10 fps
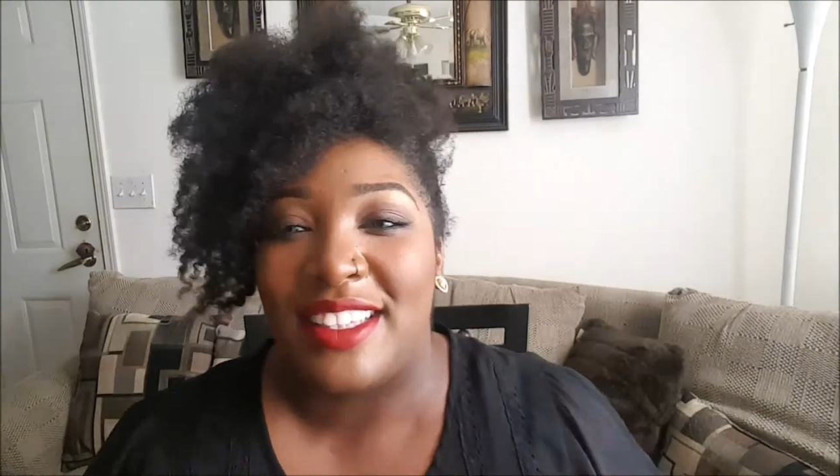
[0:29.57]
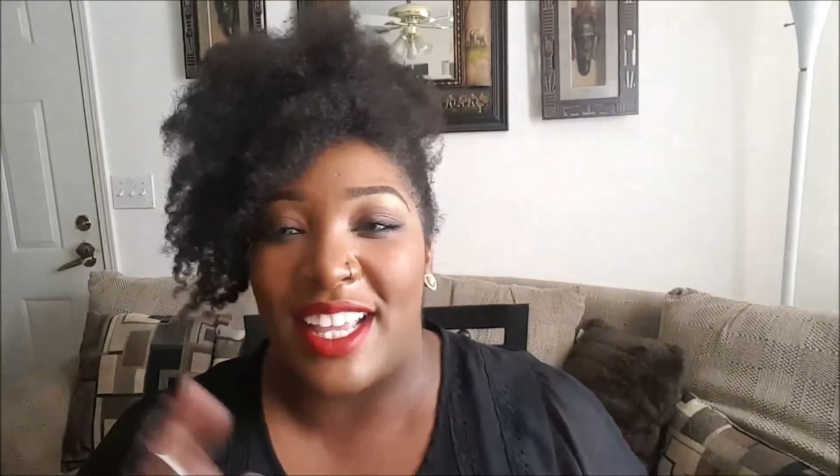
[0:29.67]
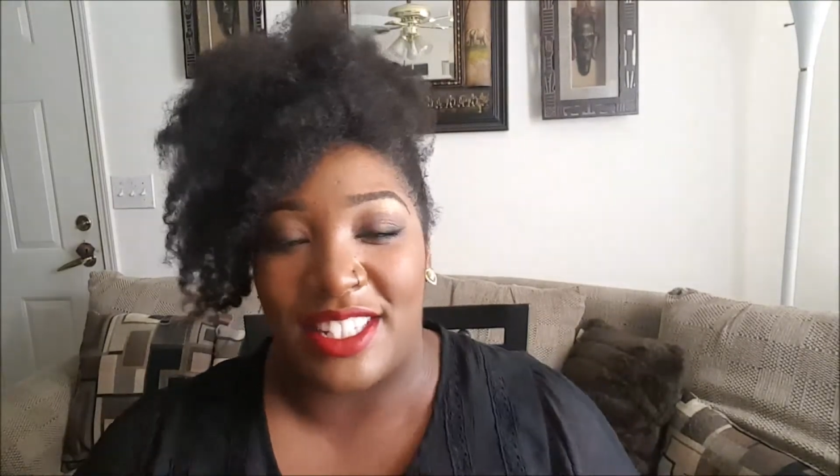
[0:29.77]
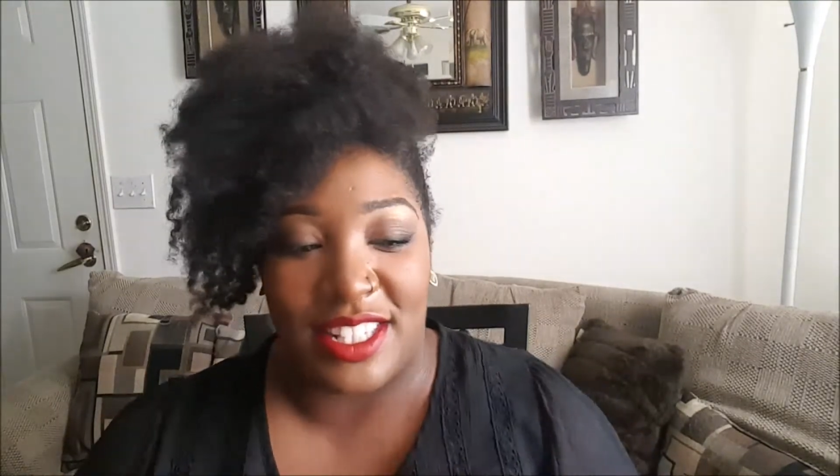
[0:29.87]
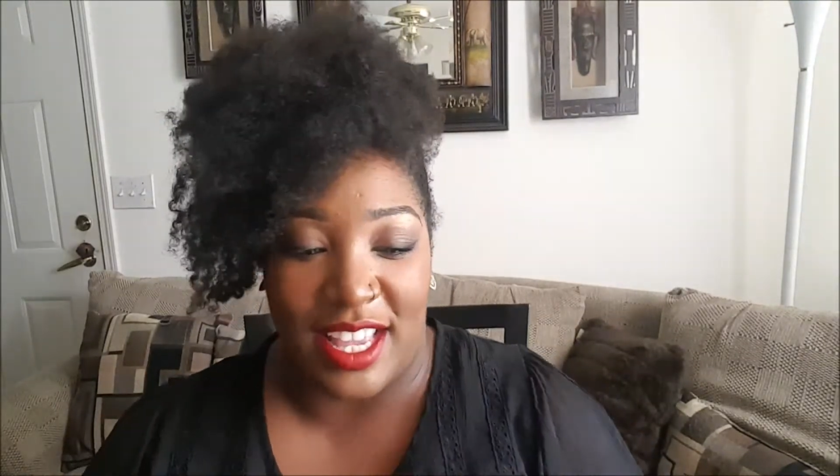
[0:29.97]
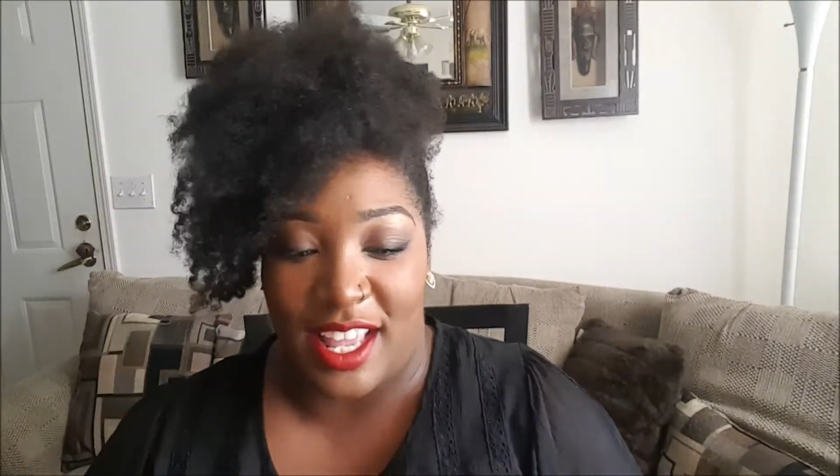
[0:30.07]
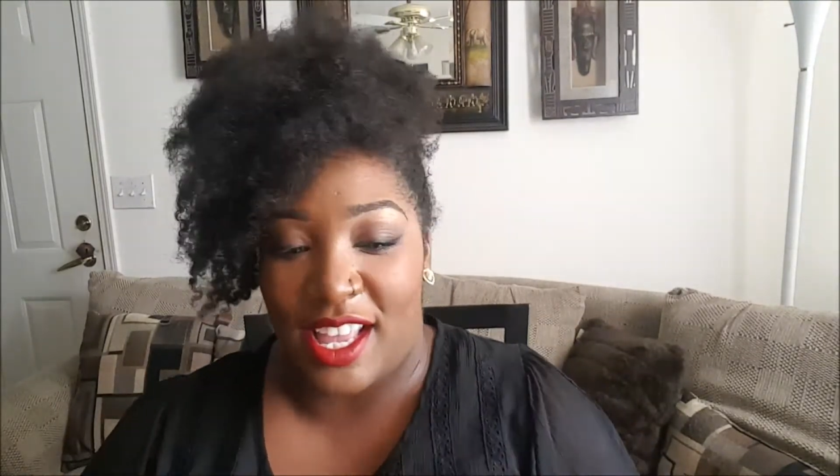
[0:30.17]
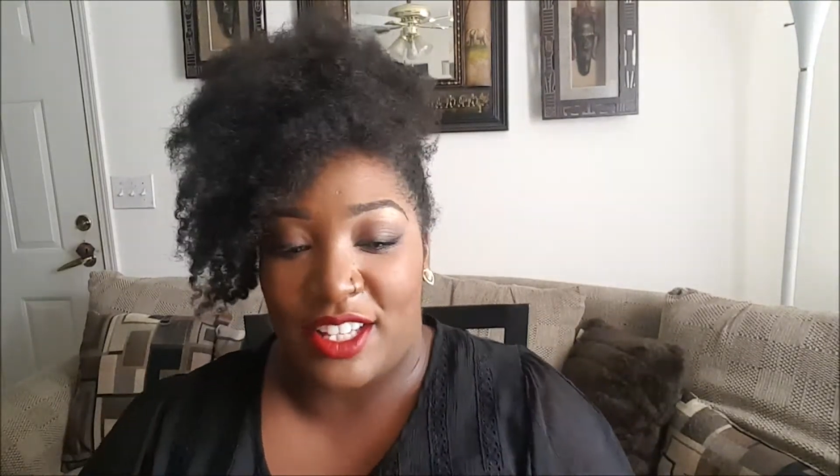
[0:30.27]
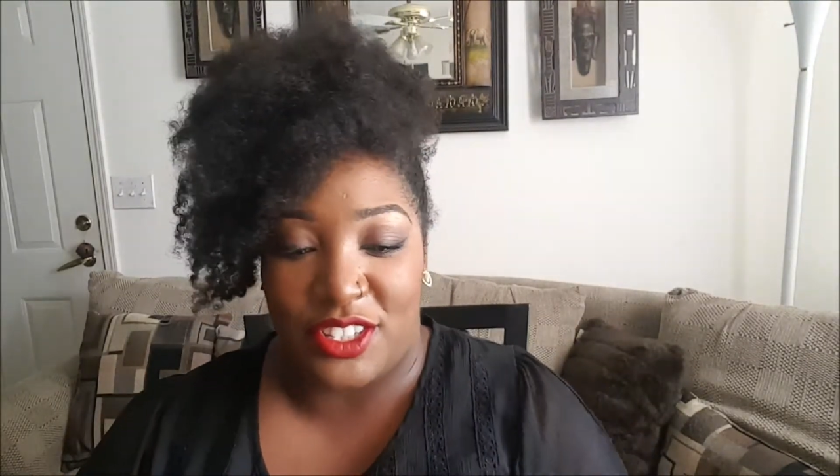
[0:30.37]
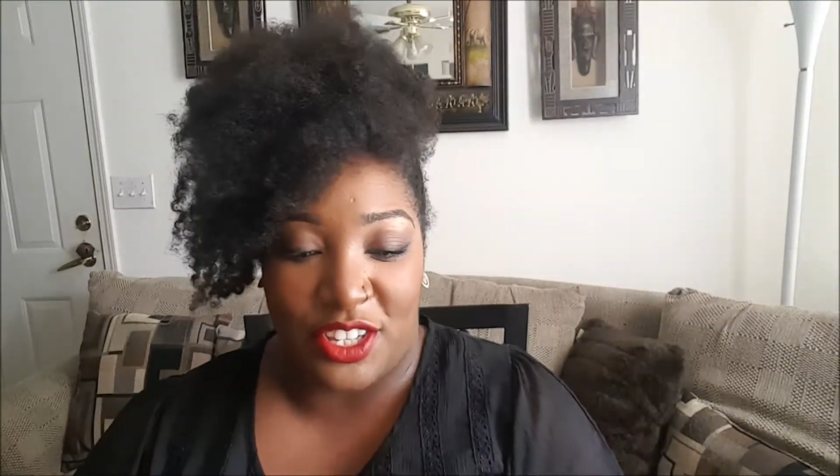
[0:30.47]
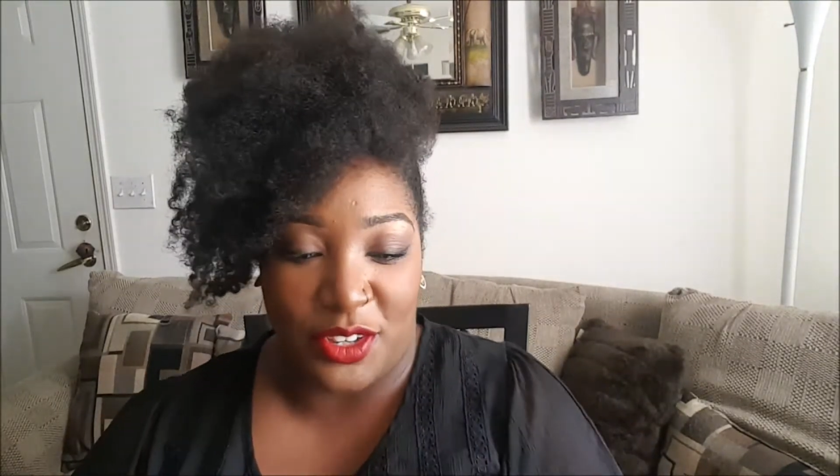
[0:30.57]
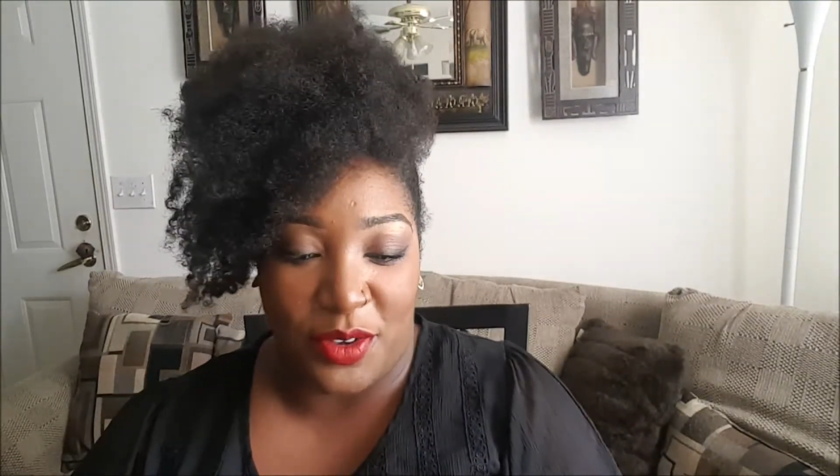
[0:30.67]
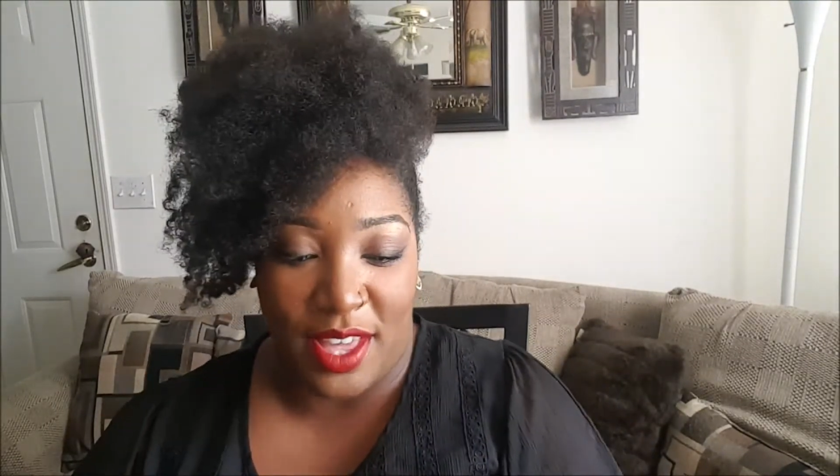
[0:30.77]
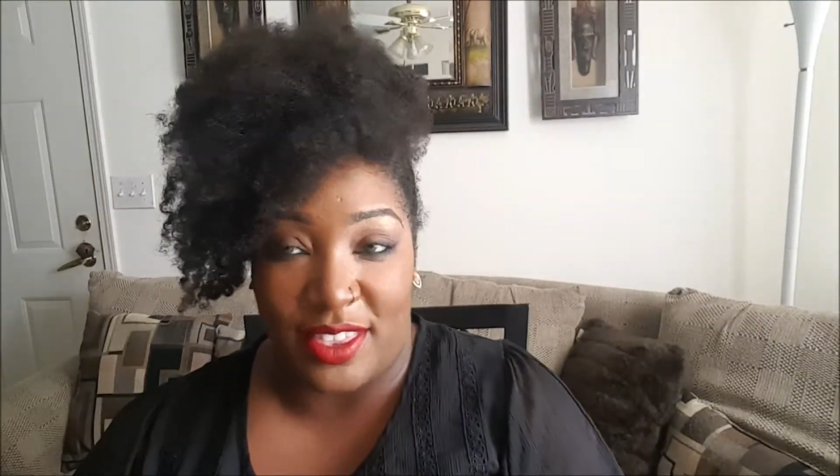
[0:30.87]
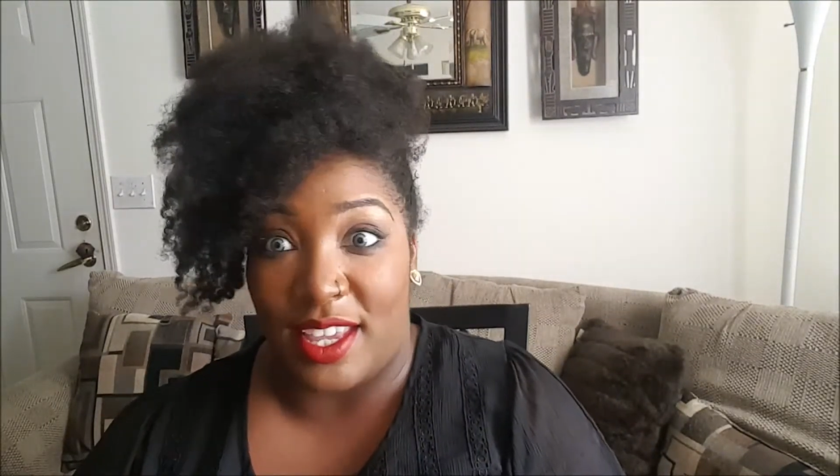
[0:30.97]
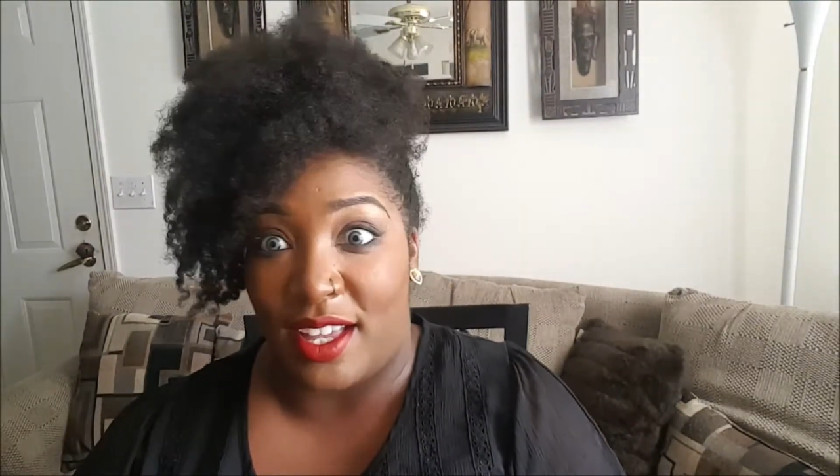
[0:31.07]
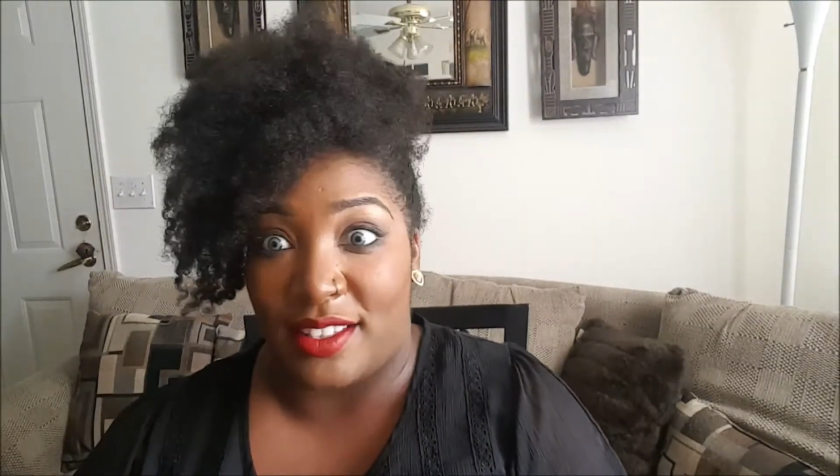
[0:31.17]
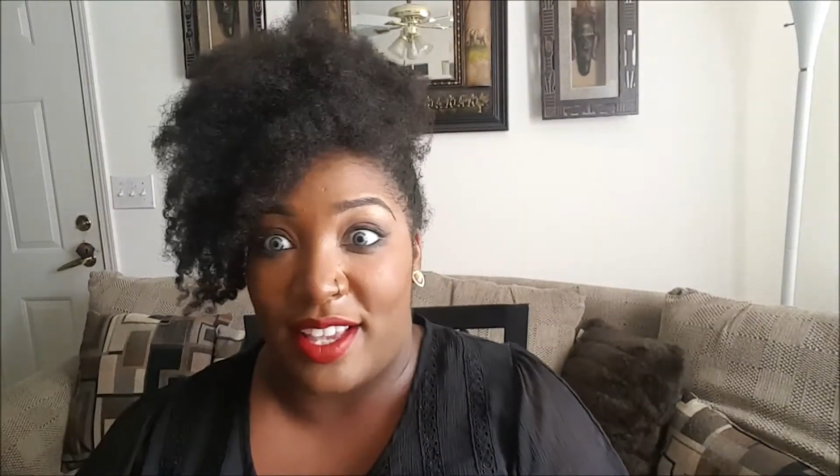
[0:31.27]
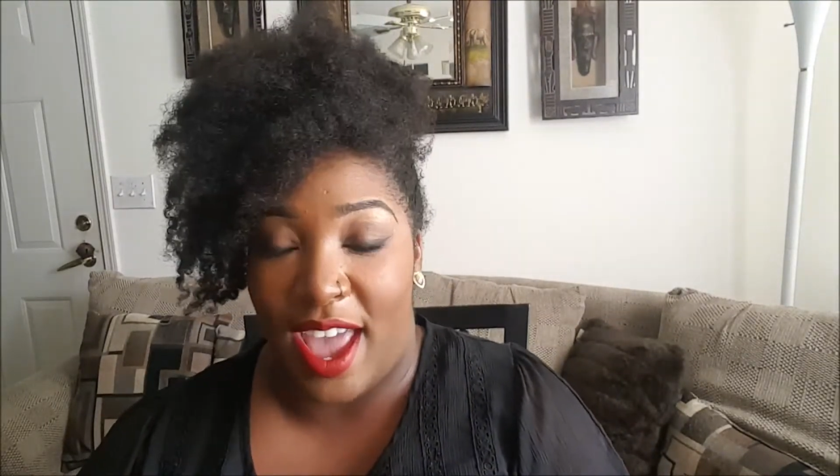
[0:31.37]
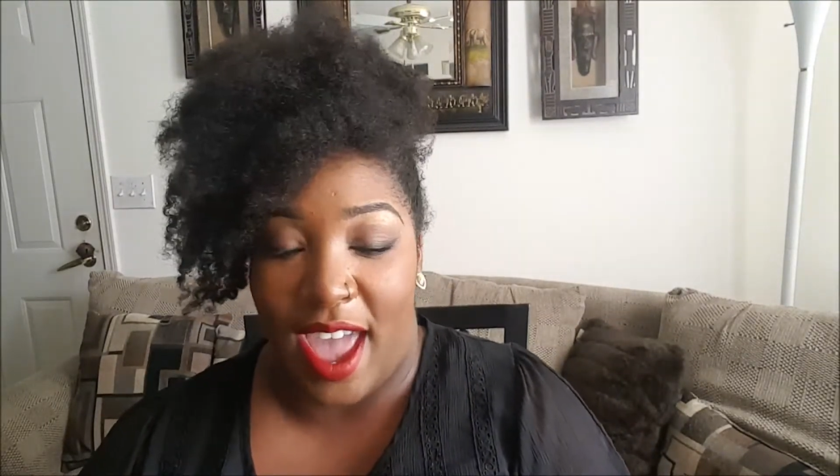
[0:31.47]
Let's get into the
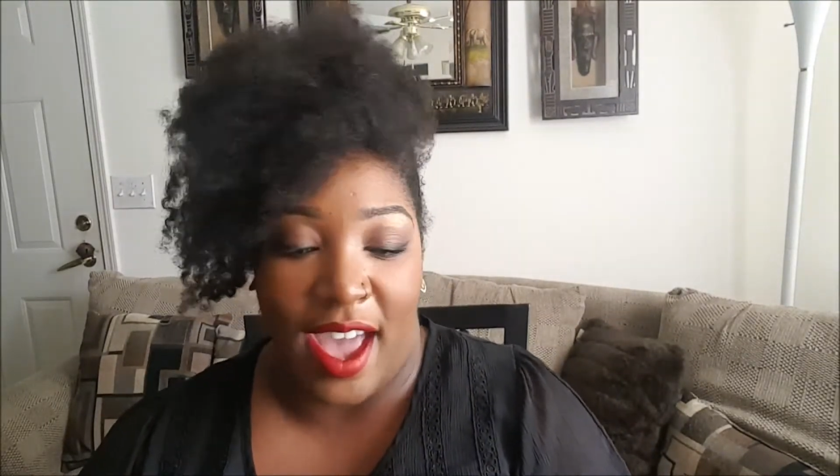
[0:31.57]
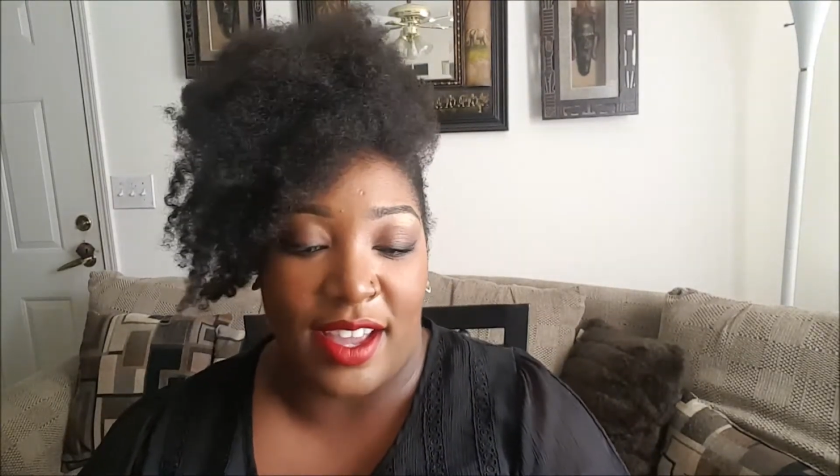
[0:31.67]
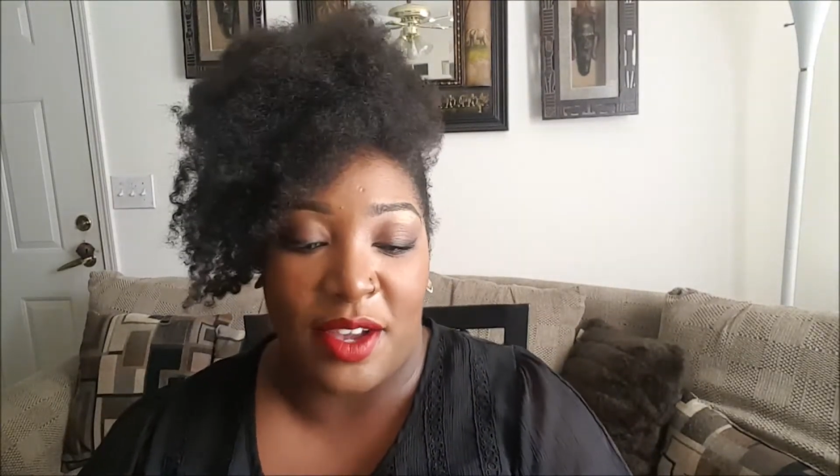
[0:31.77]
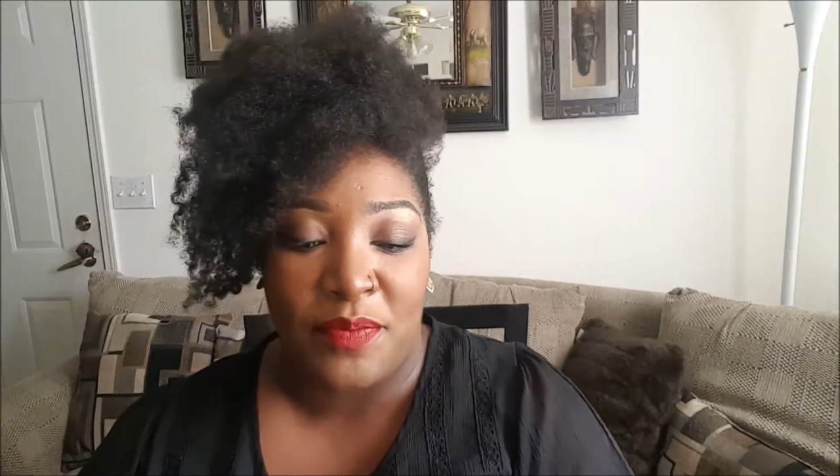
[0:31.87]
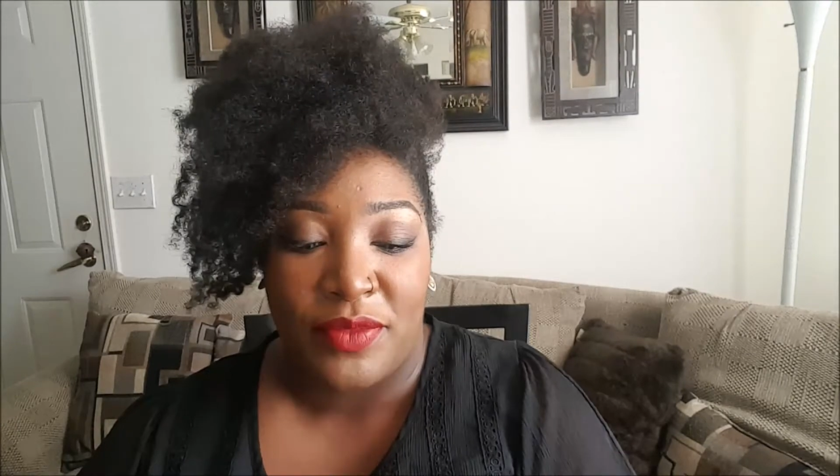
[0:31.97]
tag.